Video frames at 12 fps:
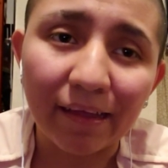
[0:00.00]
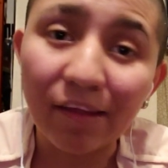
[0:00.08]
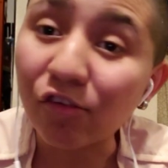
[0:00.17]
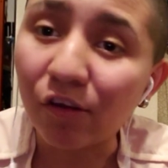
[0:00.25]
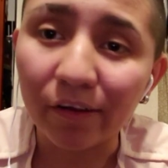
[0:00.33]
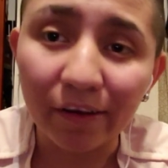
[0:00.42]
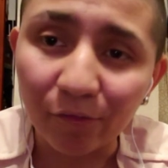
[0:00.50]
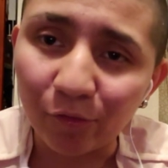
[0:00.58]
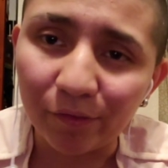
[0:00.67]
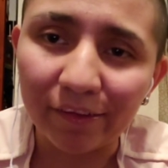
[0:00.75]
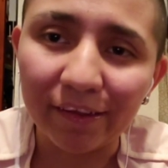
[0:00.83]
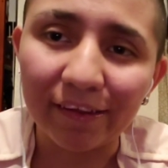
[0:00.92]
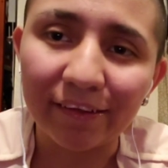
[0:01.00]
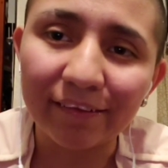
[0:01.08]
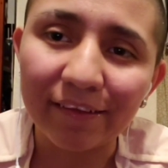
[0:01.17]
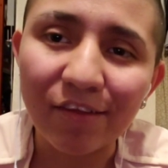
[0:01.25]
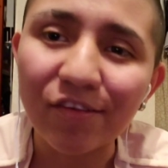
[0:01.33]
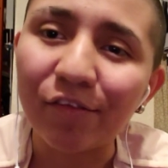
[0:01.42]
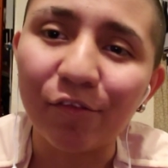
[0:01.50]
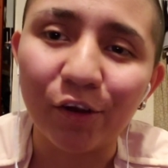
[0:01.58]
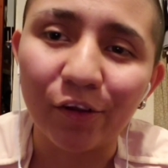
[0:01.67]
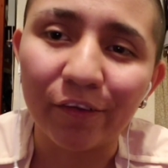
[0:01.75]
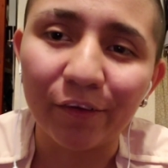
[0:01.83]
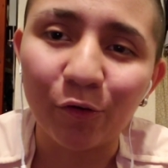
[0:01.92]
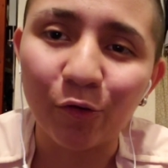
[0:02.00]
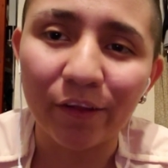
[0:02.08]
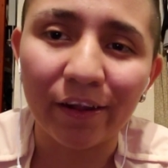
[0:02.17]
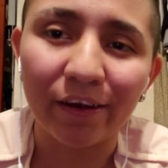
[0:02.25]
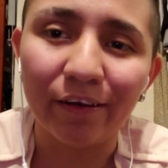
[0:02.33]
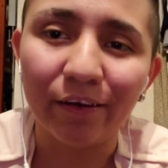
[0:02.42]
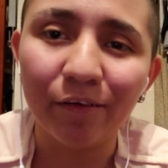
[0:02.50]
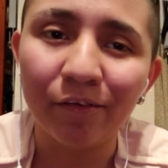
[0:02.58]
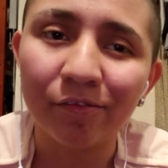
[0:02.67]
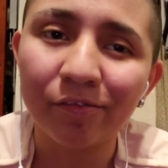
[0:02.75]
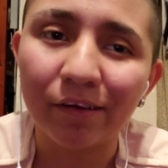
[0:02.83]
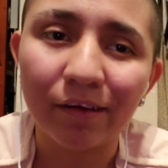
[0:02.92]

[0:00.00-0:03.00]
That's on everything. That's even on the girl that I love.